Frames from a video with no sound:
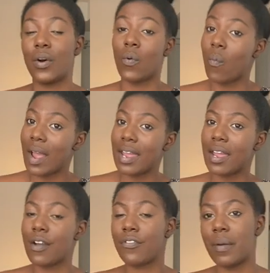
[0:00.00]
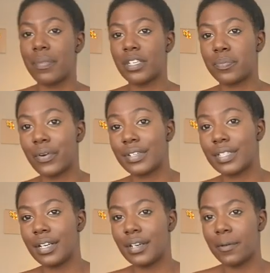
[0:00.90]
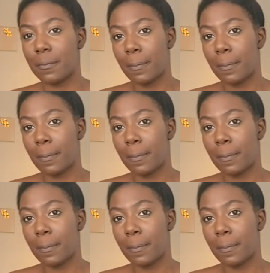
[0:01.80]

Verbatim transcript: away from this person.